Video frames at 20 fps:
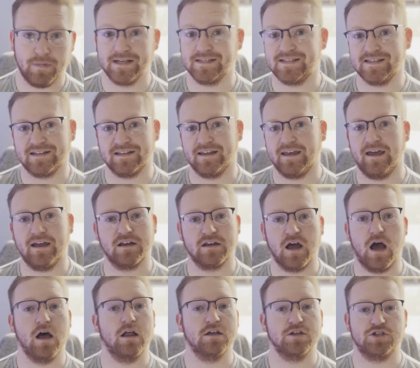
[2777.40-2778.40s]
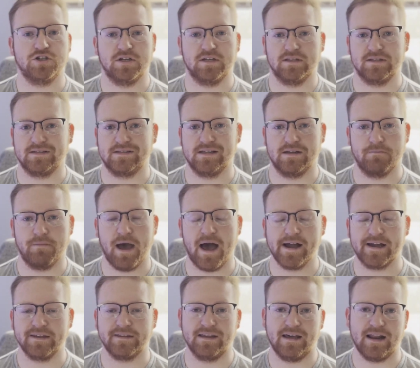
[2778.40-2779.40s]
basically acknowledging the SYN
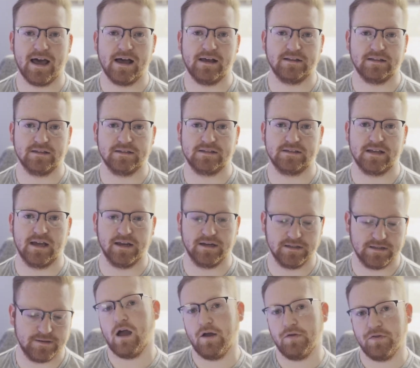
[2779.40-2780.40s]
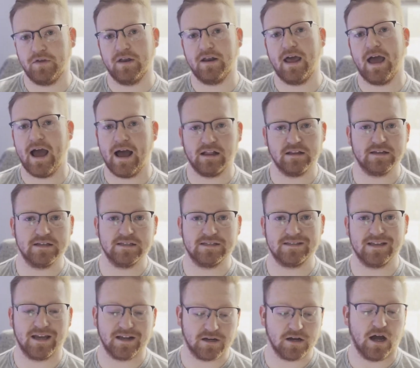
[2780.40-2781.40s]
packet that Alice sent. And then
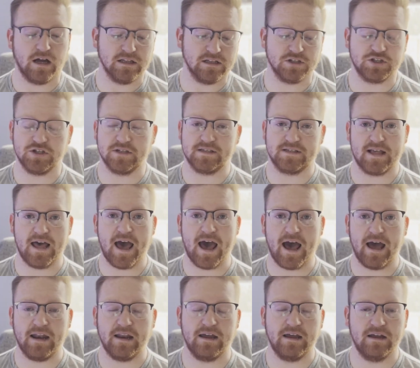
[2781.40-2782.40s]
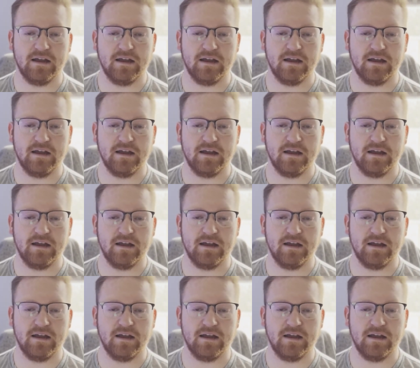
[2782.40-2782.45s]
Alice acknowledges that